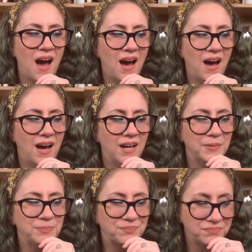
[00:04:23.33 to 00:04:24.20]

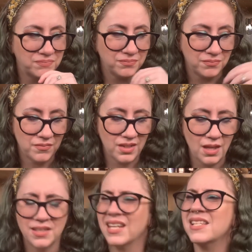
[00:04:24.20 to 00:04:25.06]

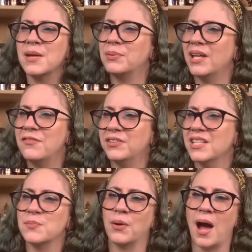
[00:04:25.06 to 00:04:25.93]
Did I say
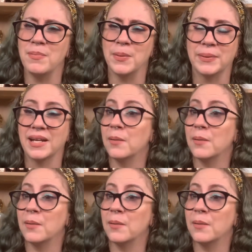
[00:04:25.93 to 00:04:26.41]
playfulness? Probably.